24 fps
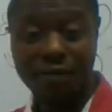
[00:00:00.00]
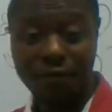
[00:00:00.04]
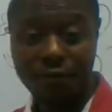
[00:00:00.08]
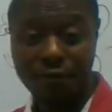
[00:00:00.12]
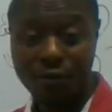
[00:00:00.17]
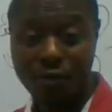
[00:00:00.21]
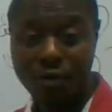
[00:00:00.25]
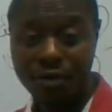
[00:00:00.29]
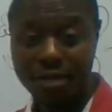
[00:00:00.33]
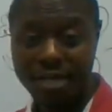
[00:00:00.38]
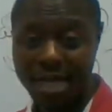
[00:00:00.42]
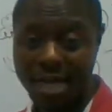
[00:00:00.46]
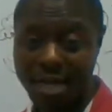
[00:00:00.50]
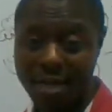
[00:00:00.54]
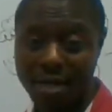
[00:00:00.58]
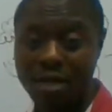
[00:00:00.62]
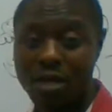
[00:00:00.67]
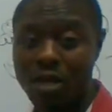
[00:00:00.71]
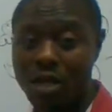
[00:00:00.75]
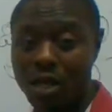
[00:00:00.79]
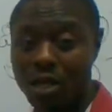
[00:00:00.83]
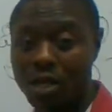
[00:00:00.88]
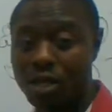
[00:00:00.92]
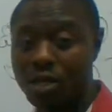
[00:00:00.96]
4 there.
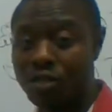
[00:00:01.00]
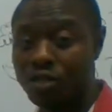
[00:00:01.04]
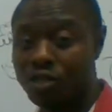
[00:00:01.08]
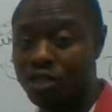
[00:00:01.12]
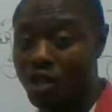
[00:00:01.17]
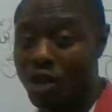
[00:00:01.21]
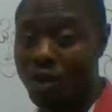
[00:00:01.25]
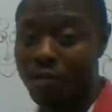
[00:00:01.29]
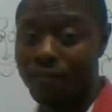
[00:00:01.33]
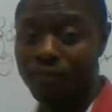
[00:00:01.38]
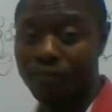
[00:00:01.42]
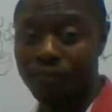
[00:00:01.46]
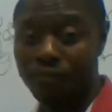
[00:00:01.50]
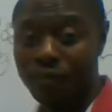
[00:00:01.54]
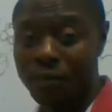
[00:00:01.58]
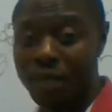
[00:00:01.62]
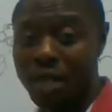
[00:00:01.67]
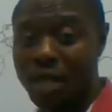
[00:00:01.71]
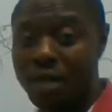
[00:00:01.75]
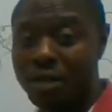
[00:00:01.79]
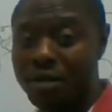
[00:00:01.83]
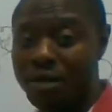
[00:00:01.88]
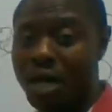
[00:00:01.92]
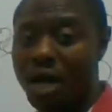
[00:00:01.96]
Good job.
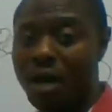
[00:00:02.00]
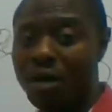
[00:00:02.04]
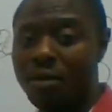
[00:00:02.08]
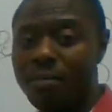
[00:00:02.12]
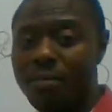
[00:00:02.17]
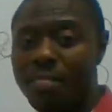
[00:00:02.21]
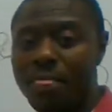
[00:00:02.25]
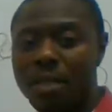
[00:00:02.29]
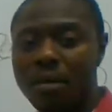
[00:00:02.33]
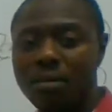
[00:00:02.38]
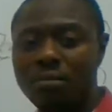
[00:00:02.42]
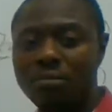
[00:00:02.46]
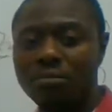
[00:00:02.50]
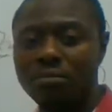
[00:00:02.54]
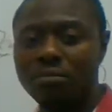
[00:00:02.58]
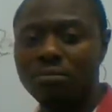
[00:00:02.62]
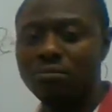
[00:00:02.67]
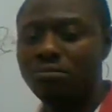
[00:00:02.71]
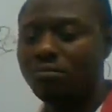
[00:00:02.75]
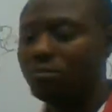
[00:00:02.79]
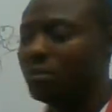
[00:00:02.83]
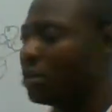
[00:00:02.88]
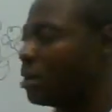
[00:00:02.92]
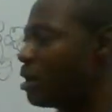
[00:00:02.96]
Now,
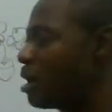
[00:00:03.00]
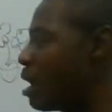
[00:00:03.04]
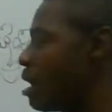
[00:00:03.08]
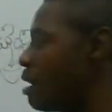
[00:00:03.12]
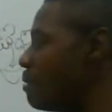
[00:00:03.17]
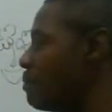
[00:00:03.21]
how